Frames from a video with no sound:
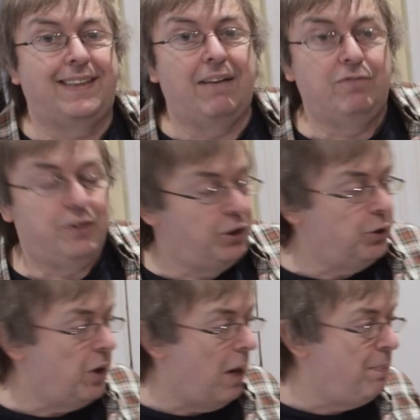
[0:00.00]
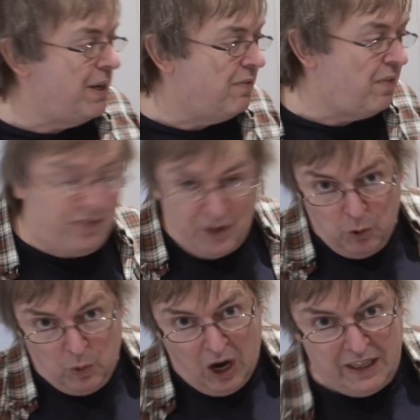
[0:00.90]
gives you a bit of a
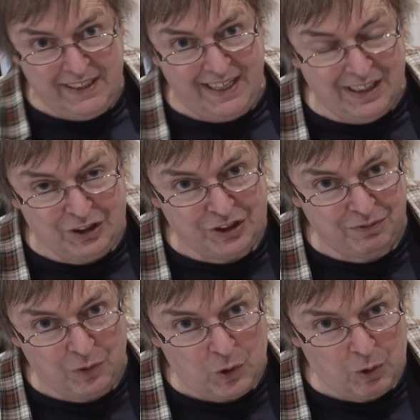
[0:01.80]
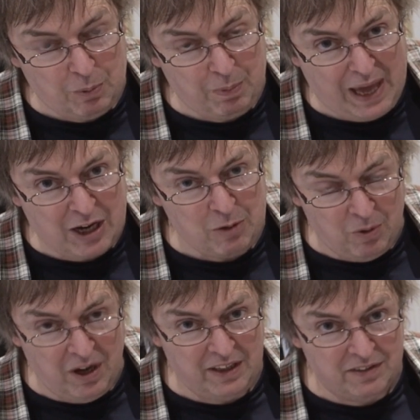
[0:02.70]
few ideas for black and
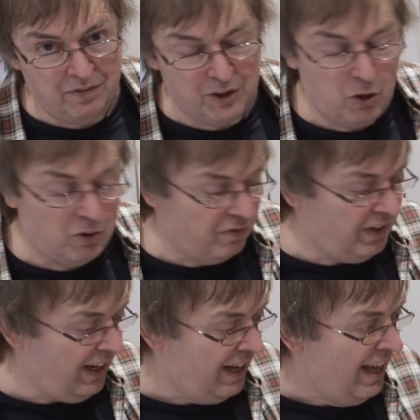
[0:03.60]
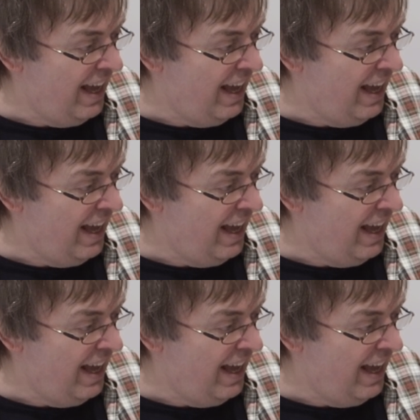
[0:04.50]
white photography.